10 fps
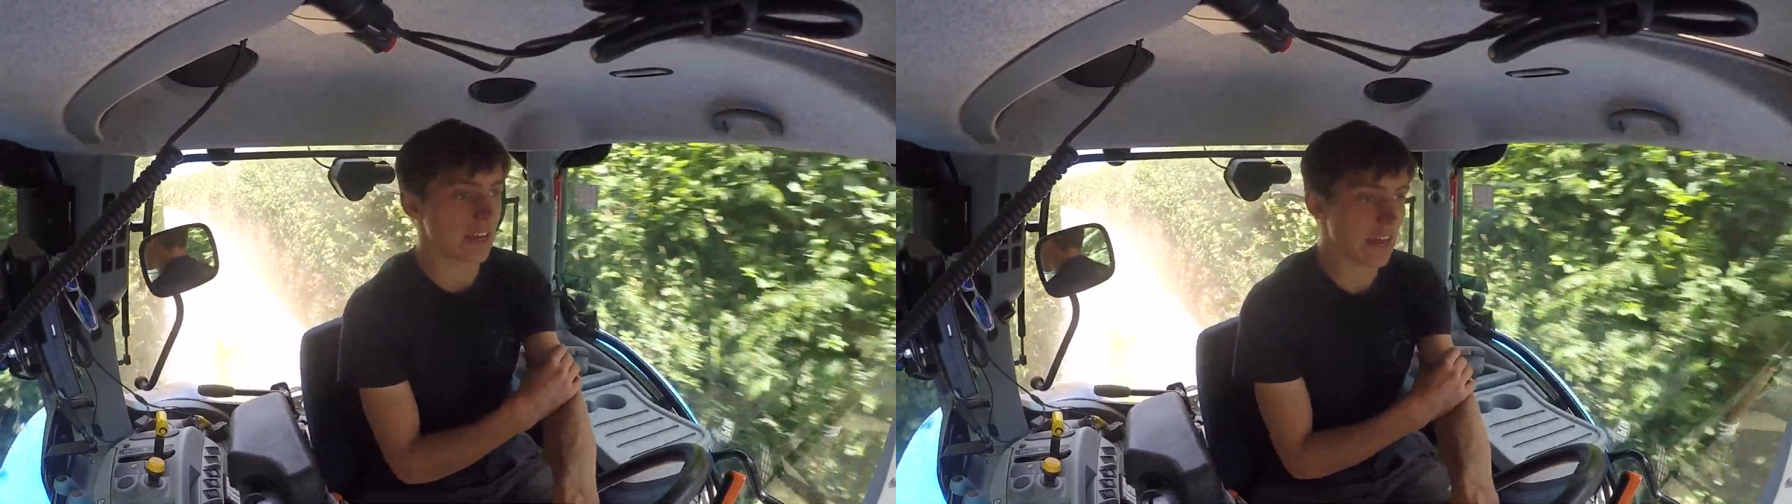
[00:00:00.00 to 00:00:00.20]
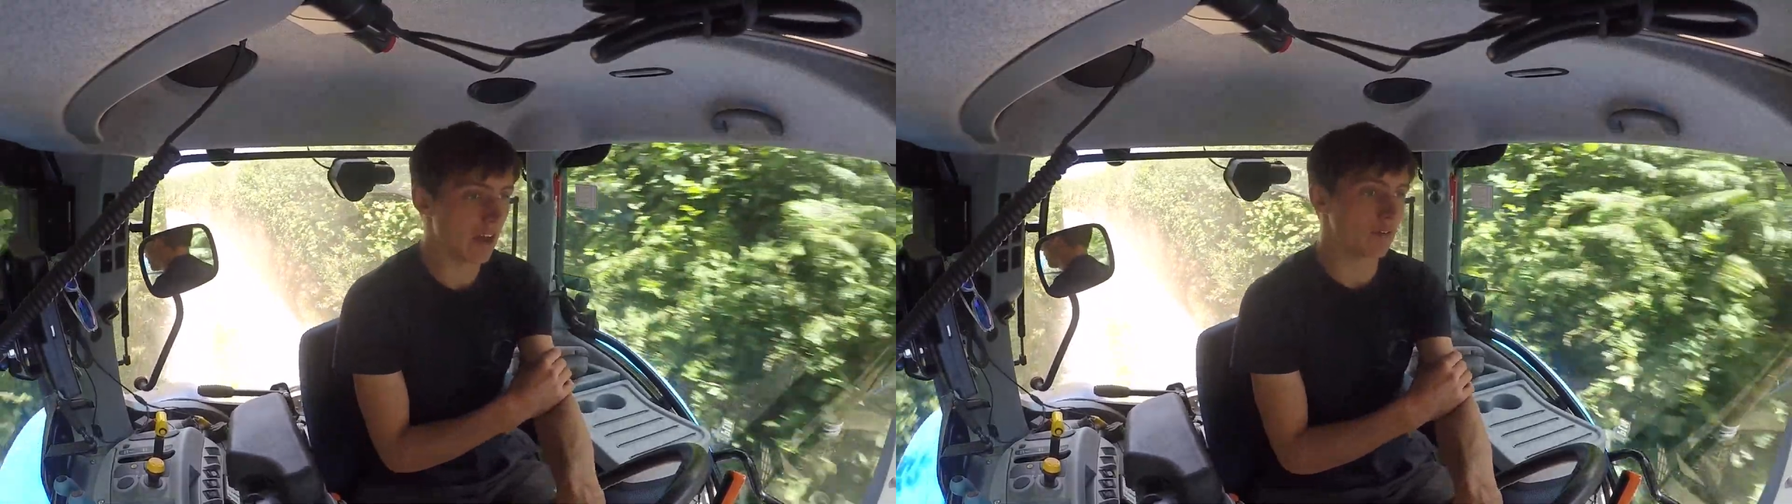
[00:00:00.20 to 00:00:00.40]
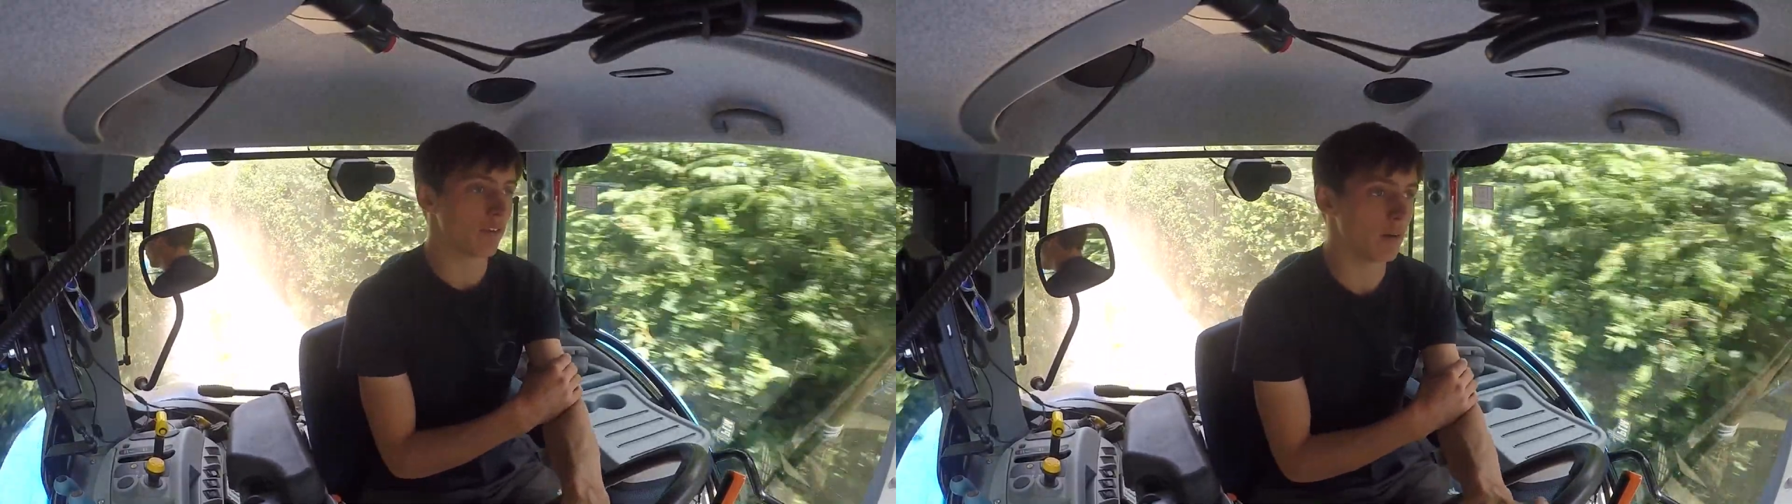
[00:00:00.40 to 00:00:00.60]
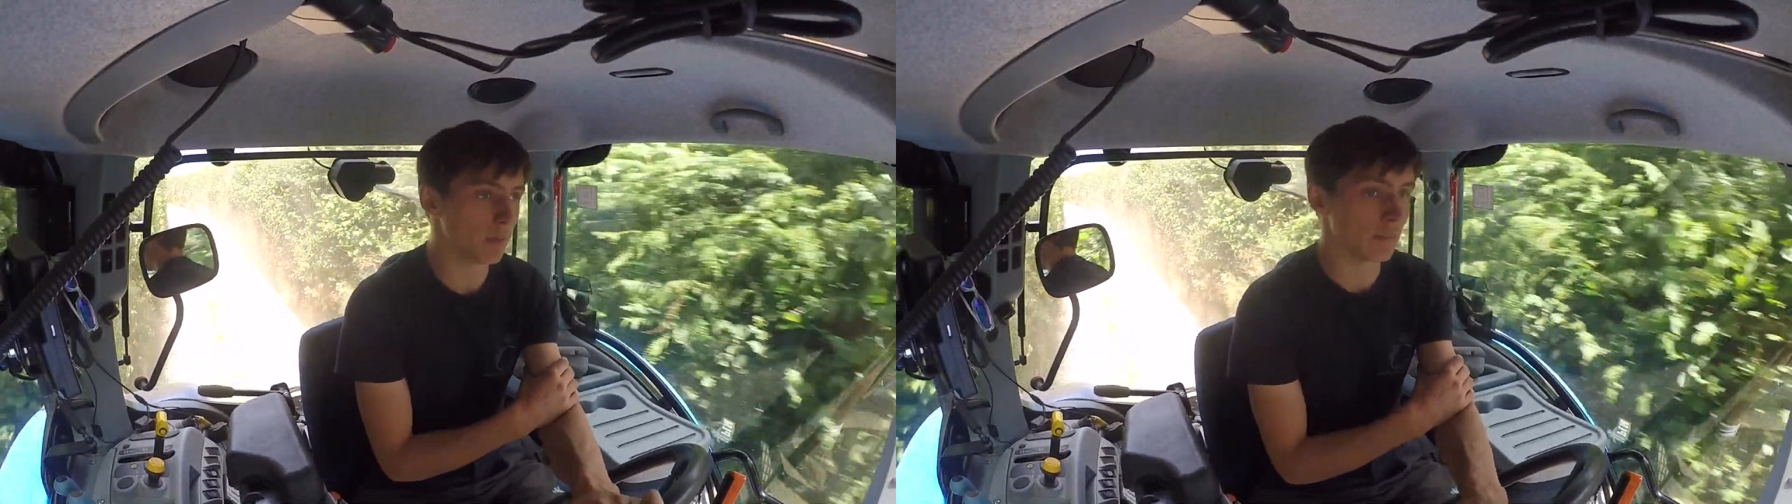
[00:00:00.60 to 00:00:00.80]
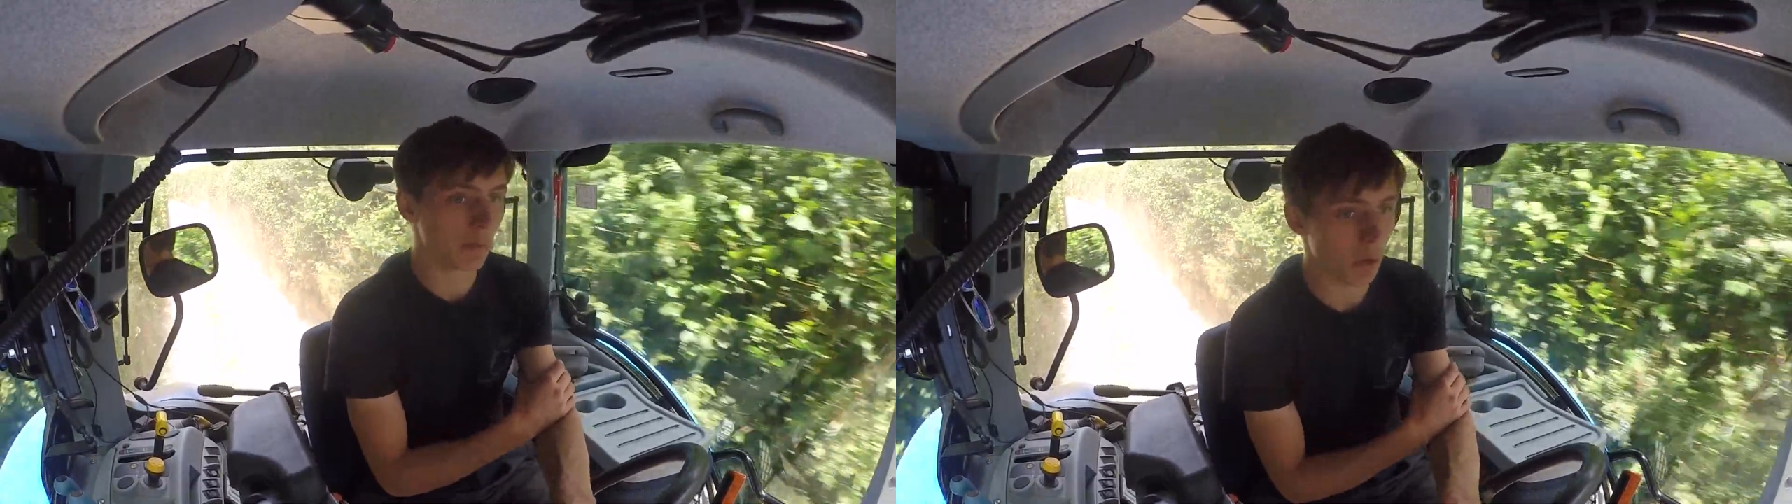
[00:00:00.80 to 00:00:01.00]
cow farm
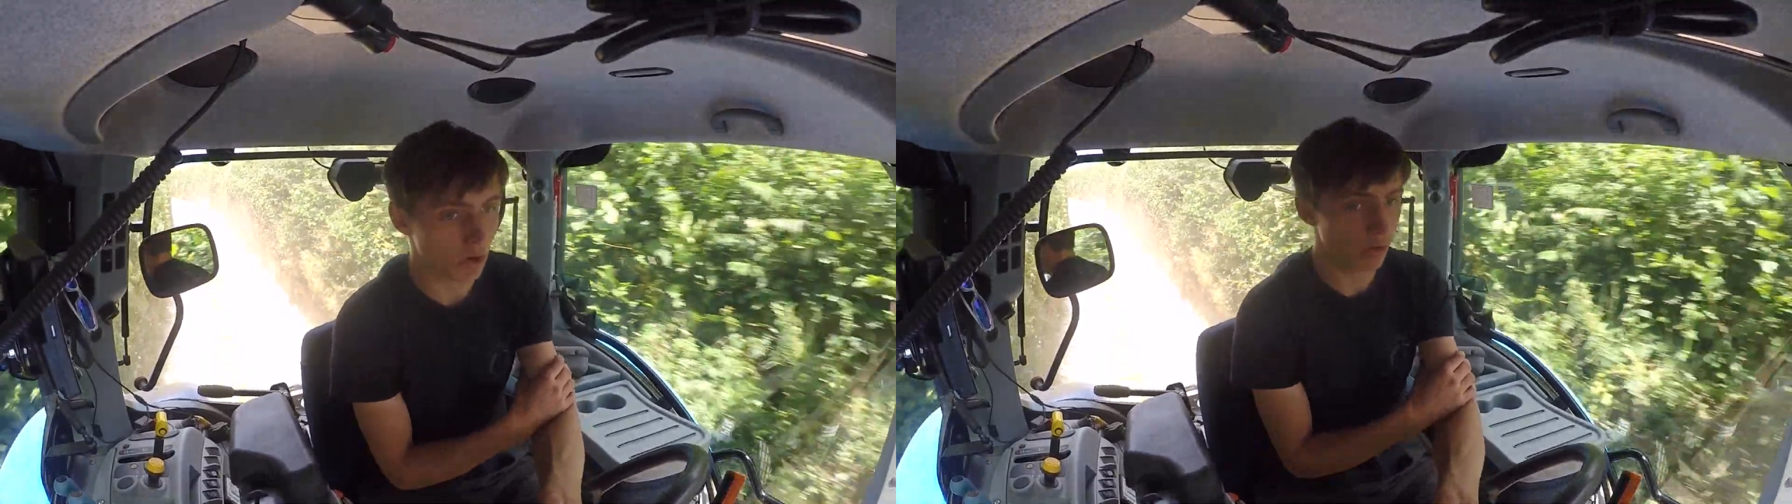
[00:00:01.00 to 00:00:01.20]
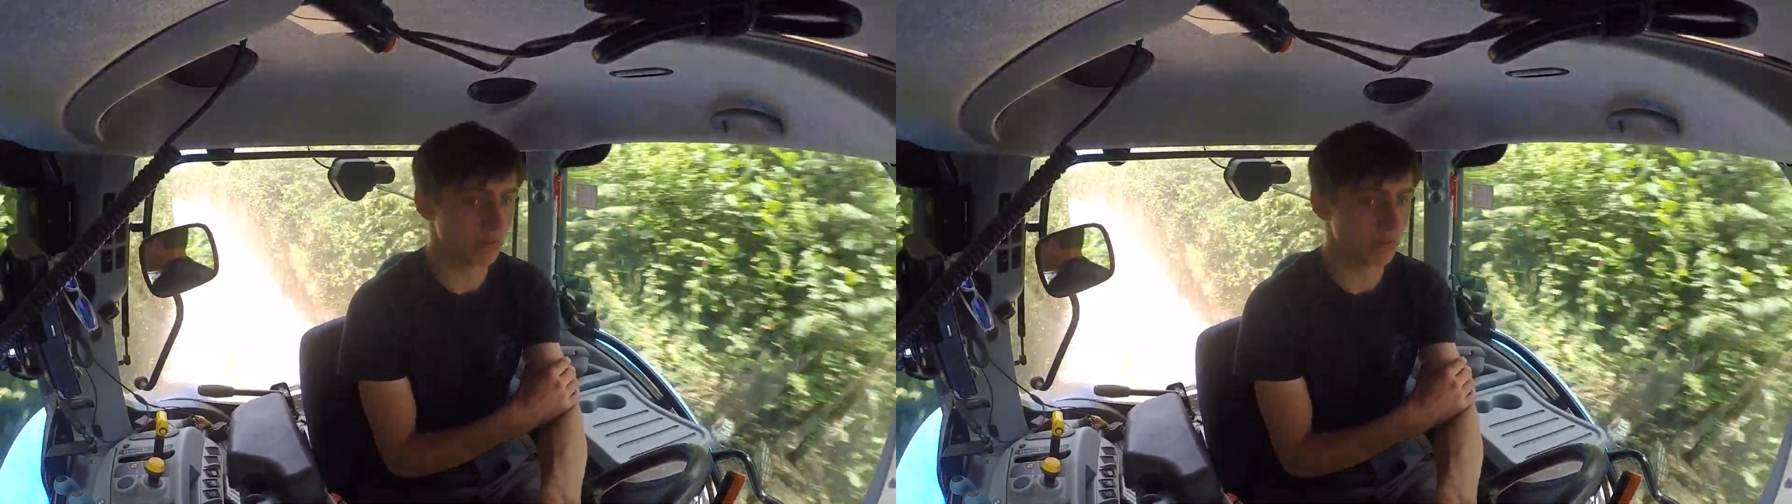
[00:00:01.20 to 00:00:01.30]
number 1,